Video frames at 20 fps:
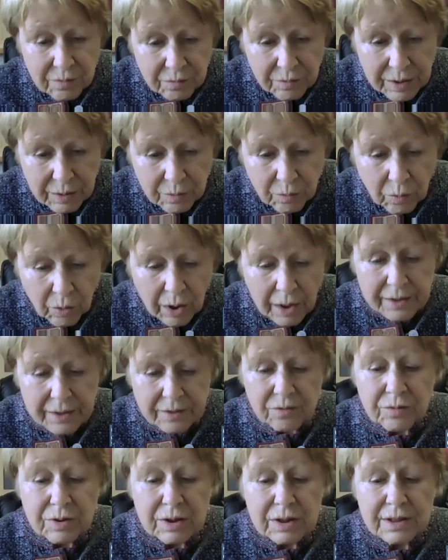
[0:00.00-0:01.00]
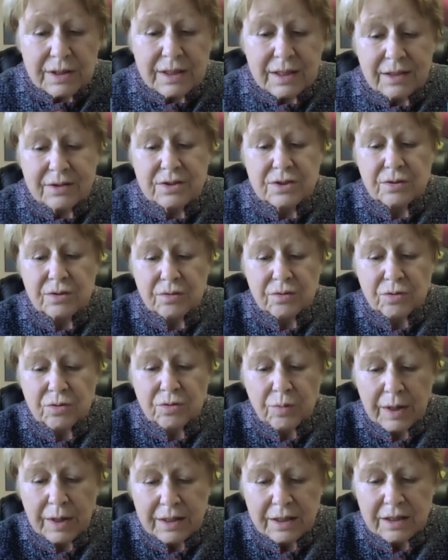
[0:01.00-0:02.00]
we want really to
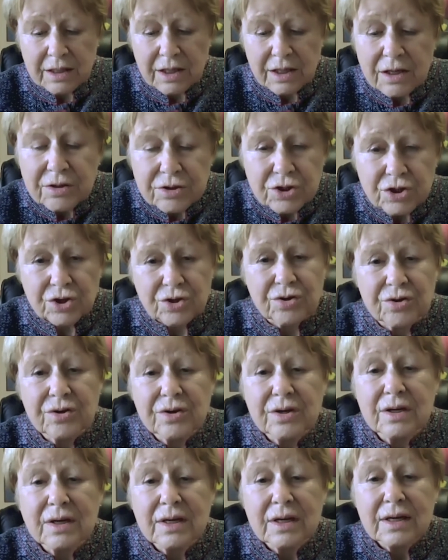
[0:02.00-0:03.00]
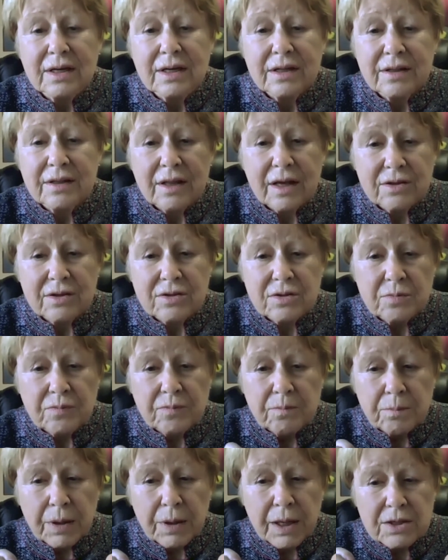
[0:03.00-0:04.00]
create a culture that's
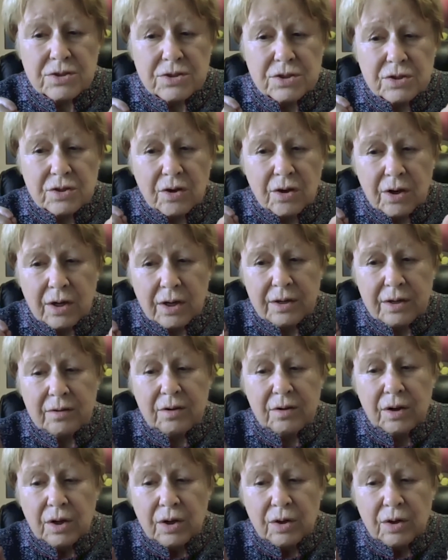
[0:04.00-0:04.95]
based on